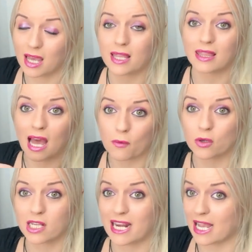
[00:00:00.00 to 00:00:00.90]
and that will
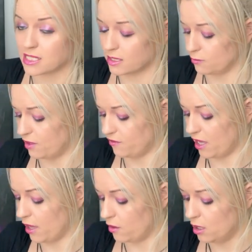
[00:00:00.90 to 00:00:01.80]
connect them with
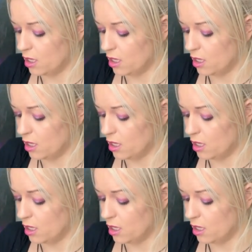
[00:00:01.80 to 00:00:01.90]
you.